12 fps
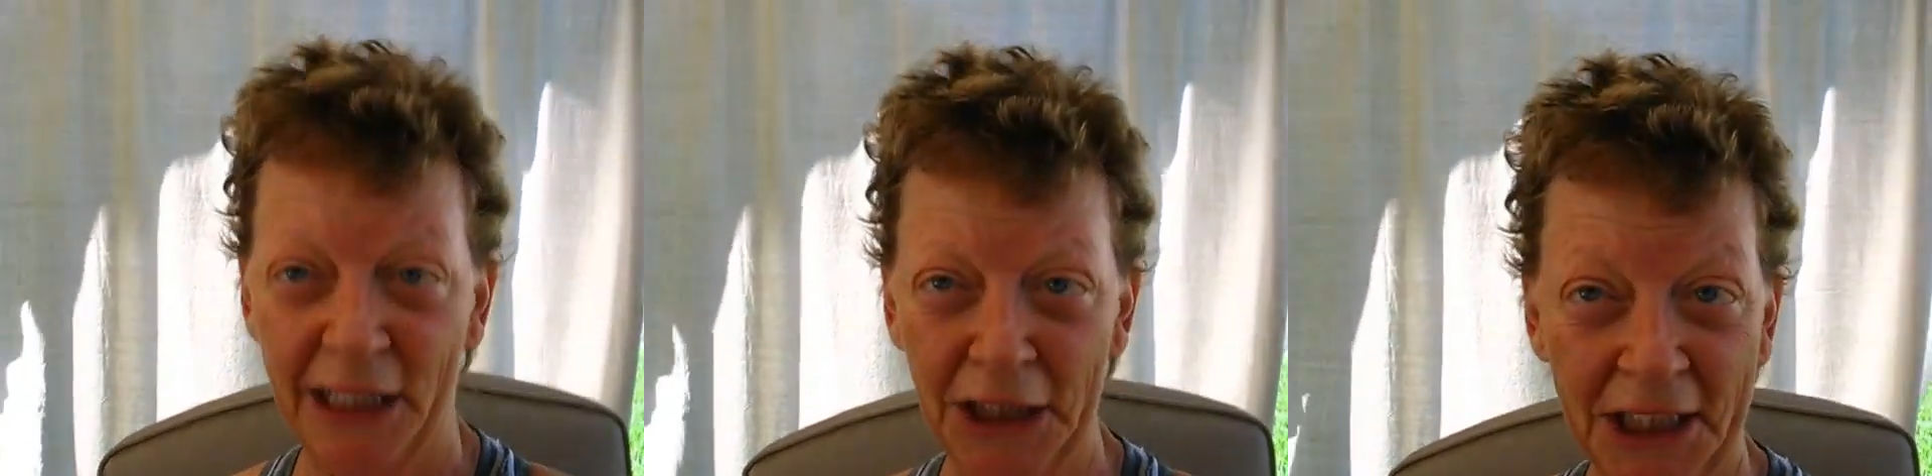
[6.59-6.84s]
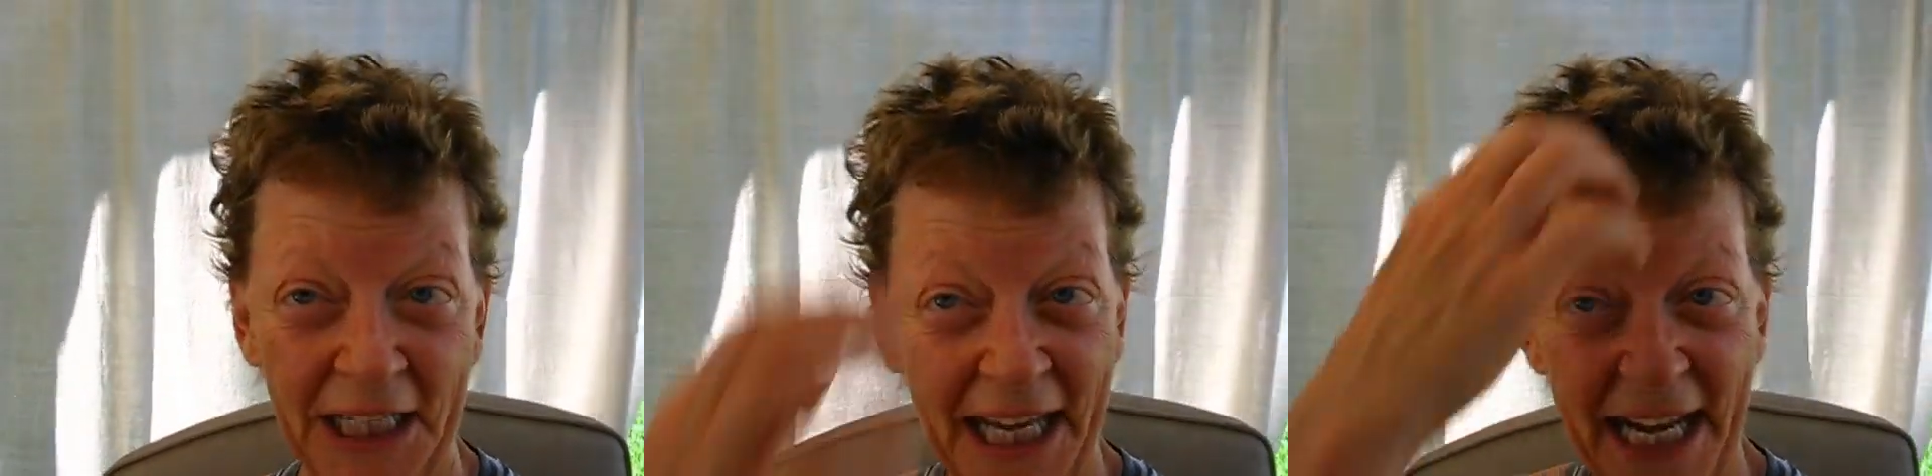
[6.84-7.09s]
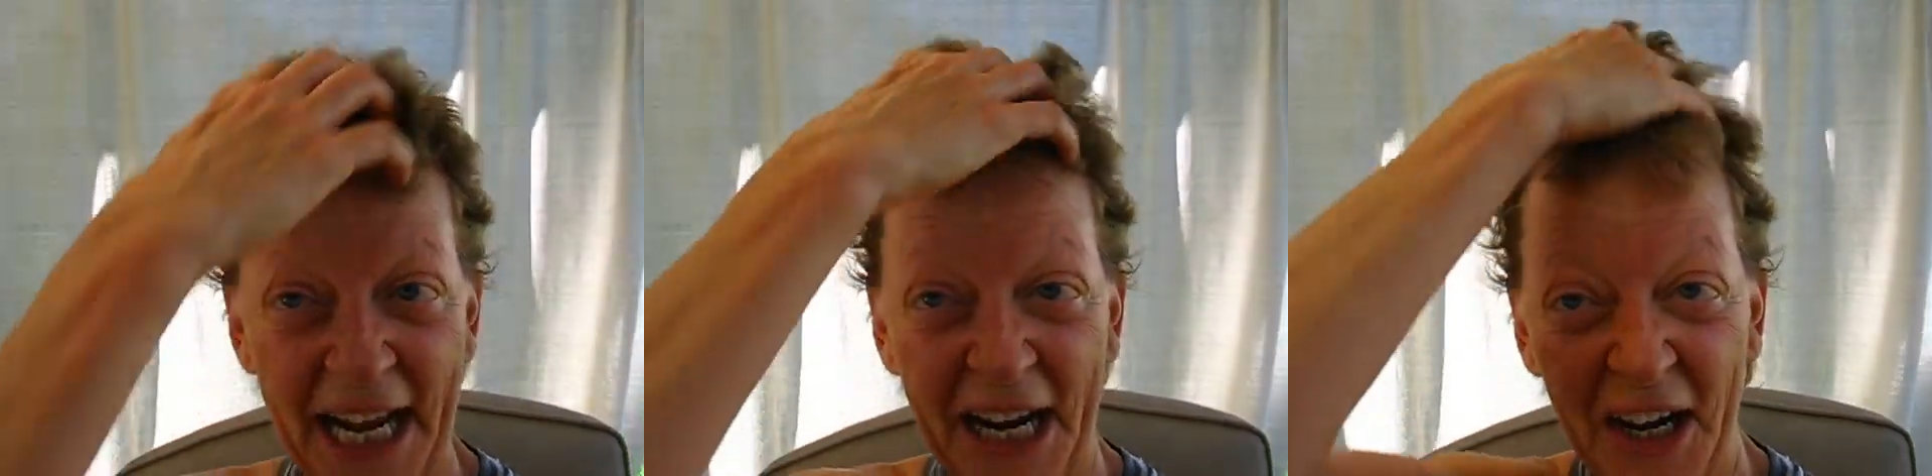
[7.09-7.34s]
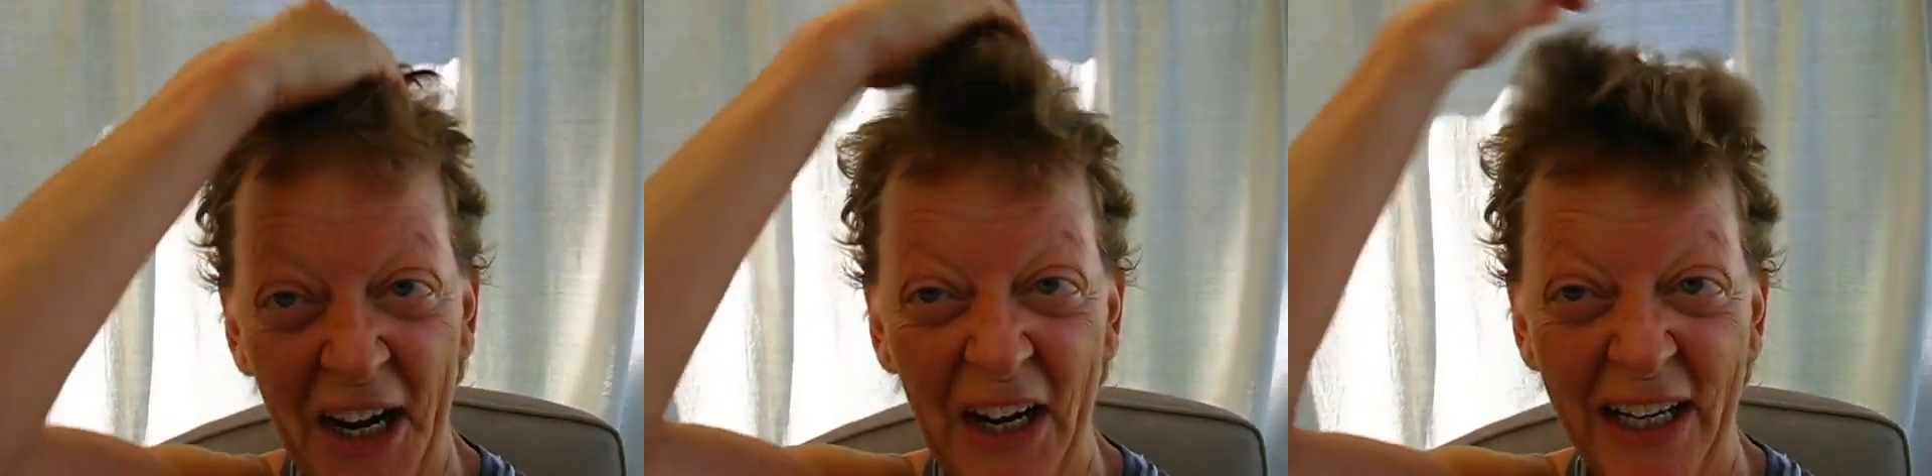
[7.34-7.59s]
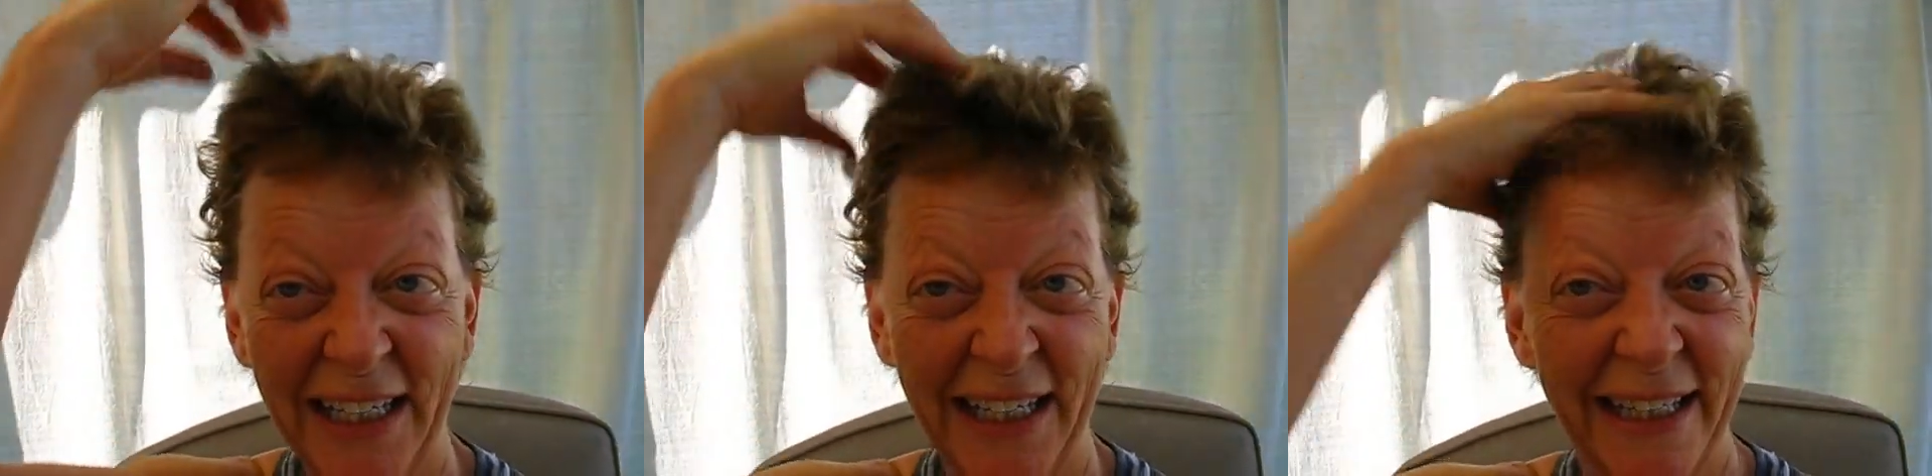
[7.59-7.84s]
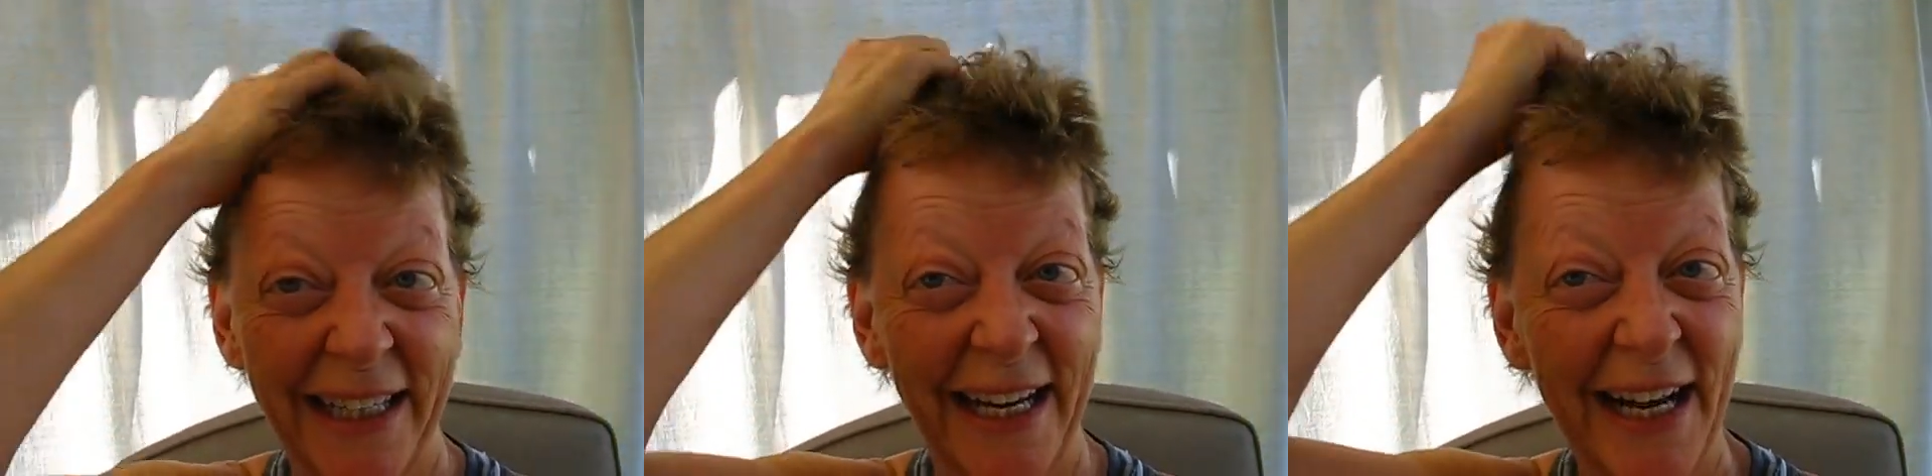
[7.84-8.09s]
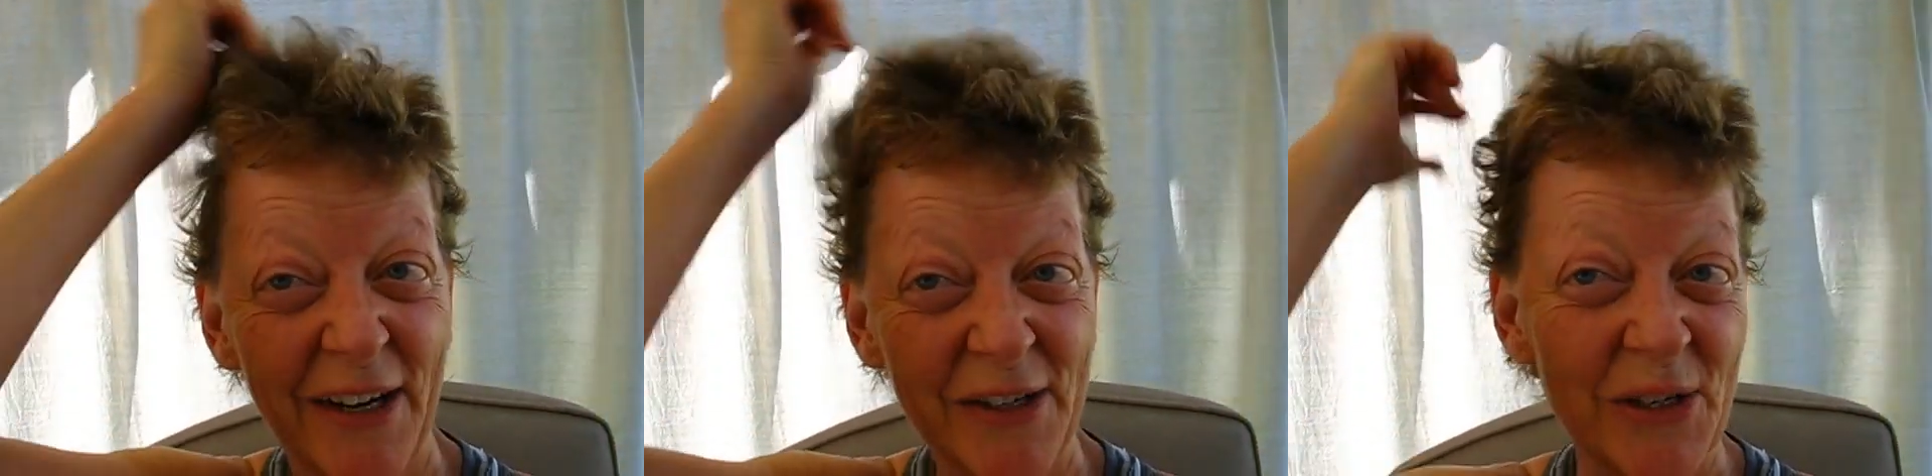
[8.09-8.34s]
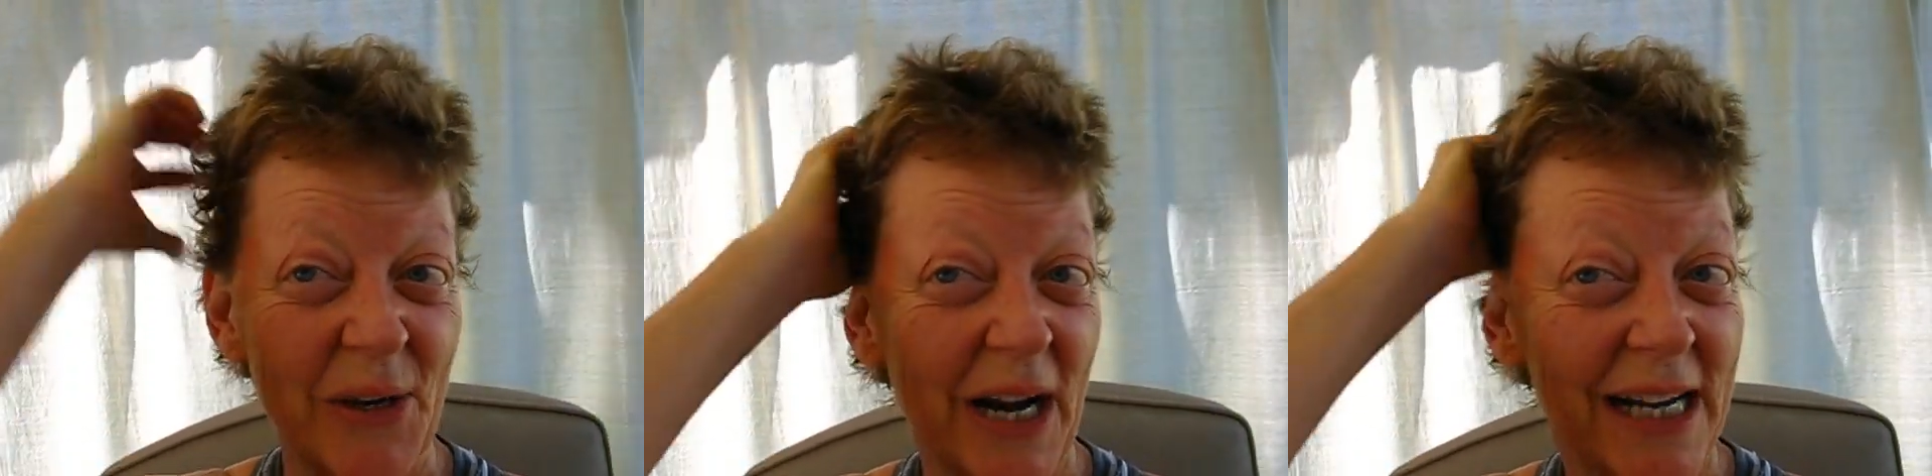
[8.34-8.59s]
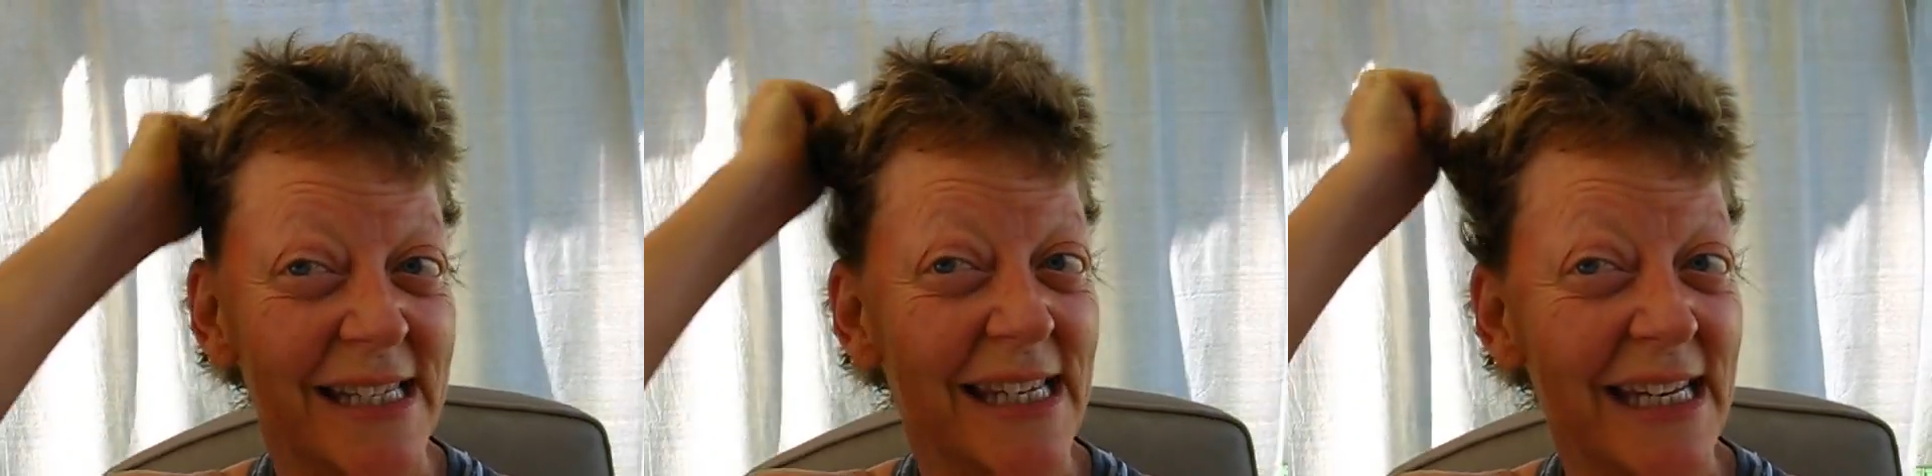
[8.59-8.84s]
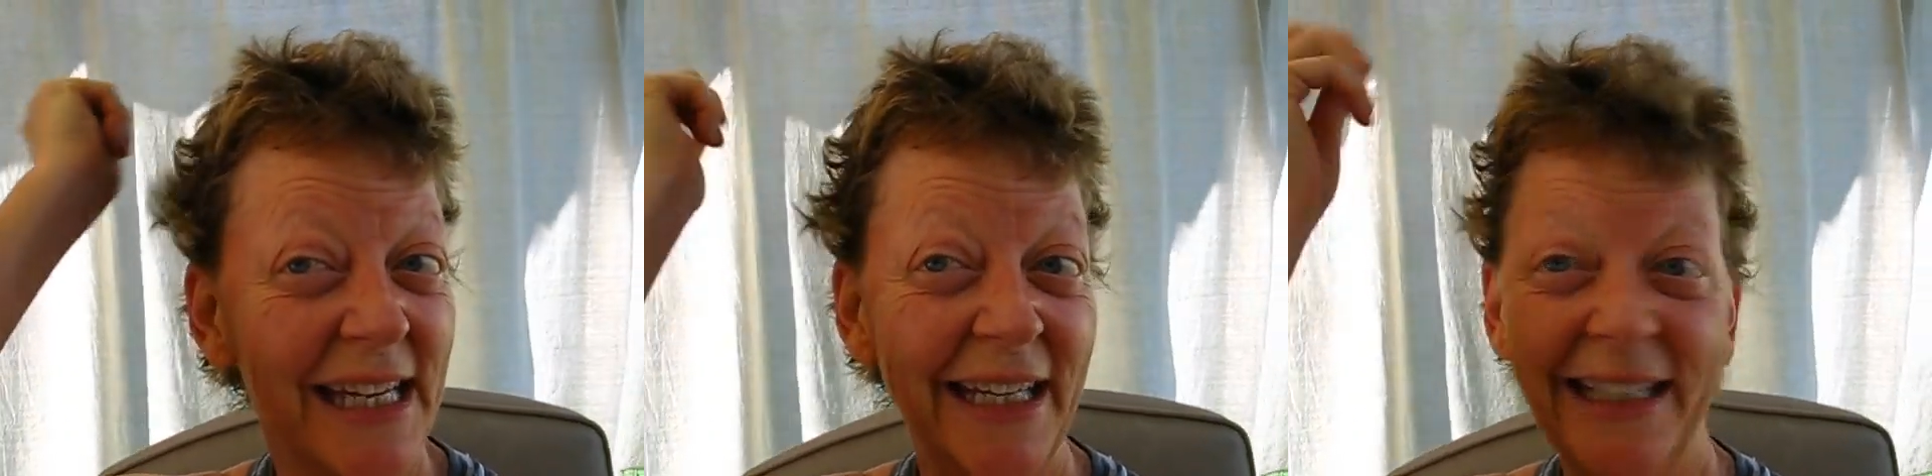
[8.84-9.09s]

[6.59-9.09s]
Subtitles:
look at that hair. That hair is crazy.